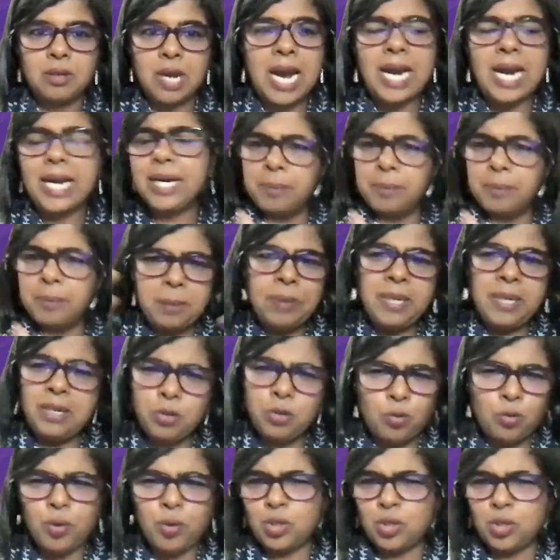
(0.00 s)
I maybe
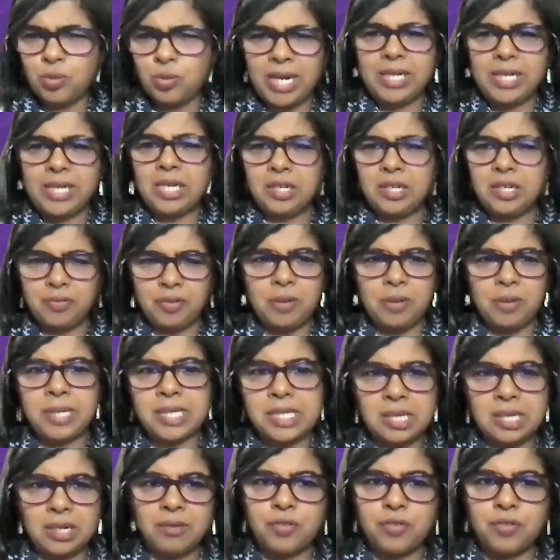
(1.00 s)
don't want to identify
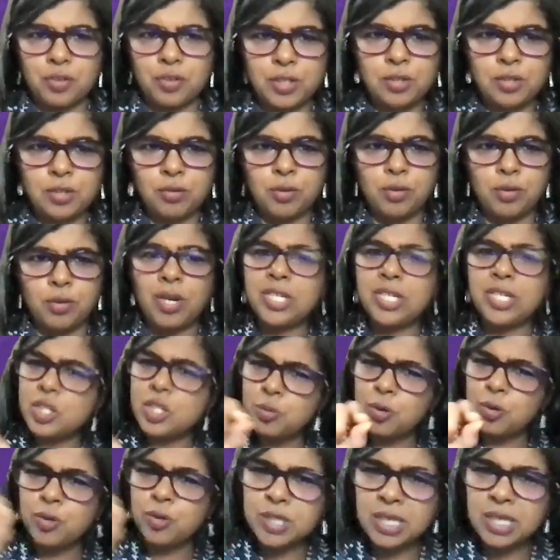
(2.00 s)
myself also. I
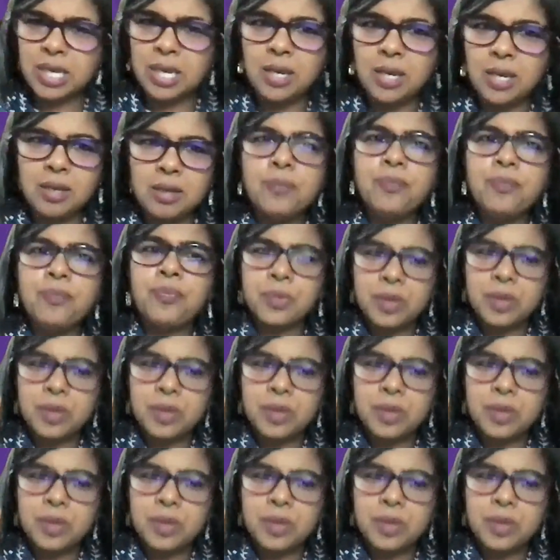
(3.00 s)
just want to say,